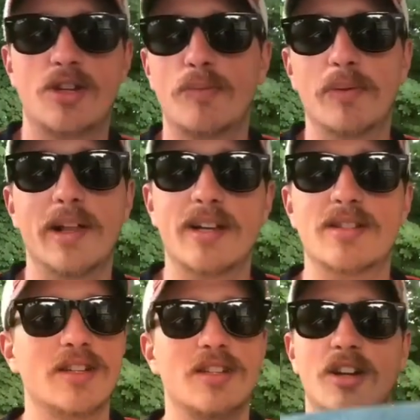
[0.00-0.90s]

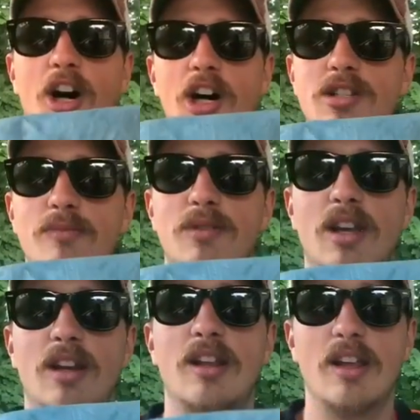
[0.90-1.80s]
Duplex. It's an awesome
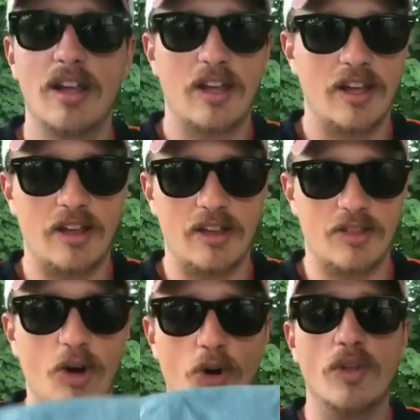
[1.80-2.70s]
tent.
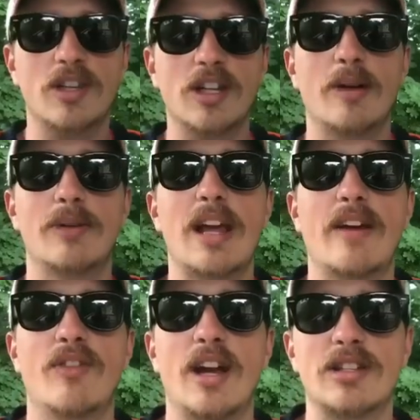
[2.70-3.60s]
The only time it
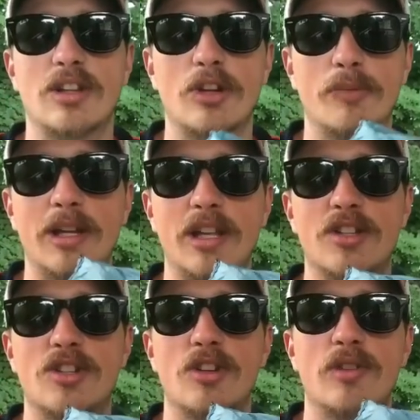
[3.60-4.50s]
ever has a little bit of
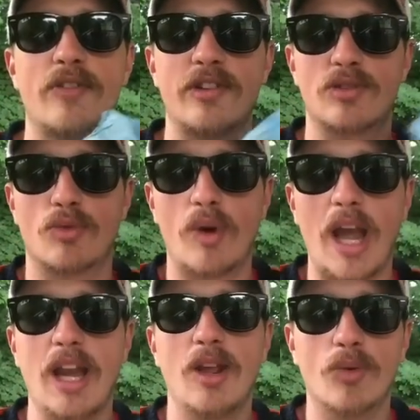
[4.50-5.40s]
issue is if it's
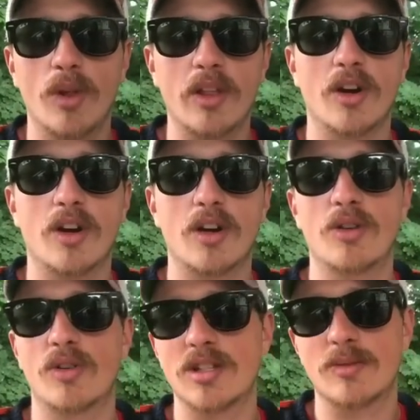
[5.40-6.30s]
raining really hard.
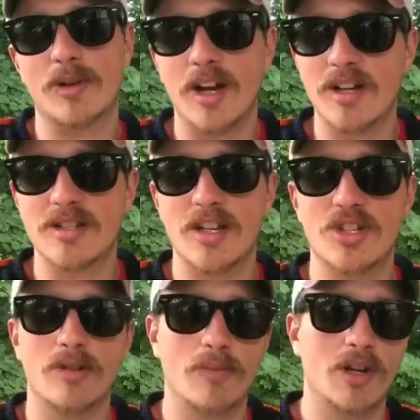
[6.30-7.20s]
You'll get some
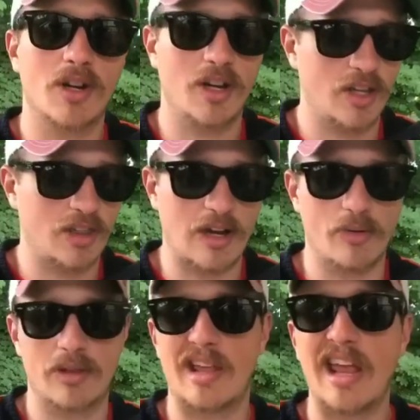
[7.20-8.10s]
condensation, but you're going to get that
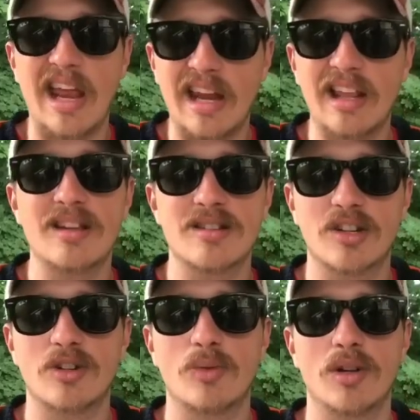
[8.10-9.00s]
with any
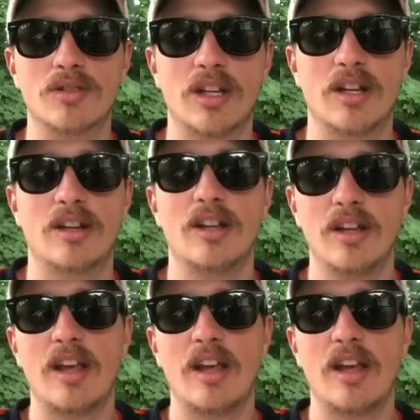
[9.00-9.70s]
single wall tent.